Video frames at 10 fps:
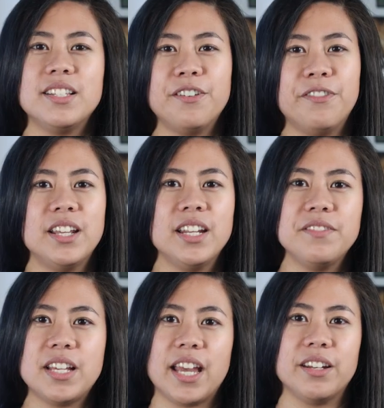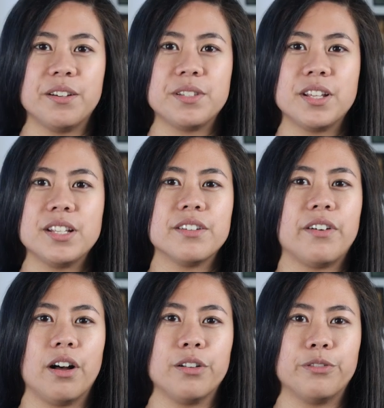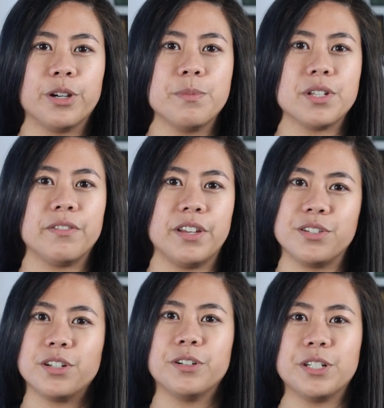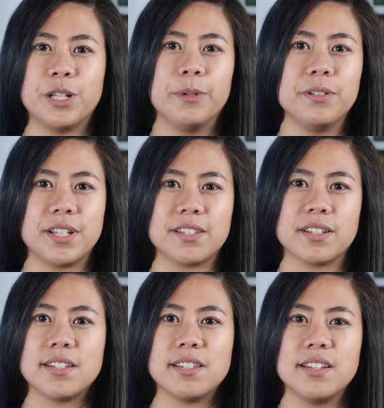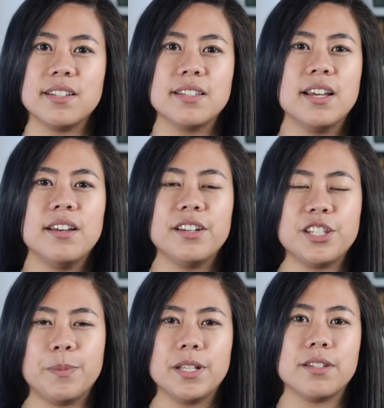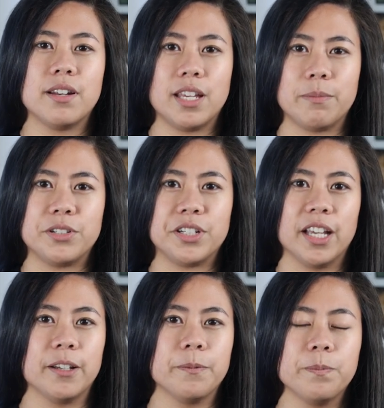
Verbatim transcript: Definitive diagnosis of all forms of intervertebral disc disease is based on imaging.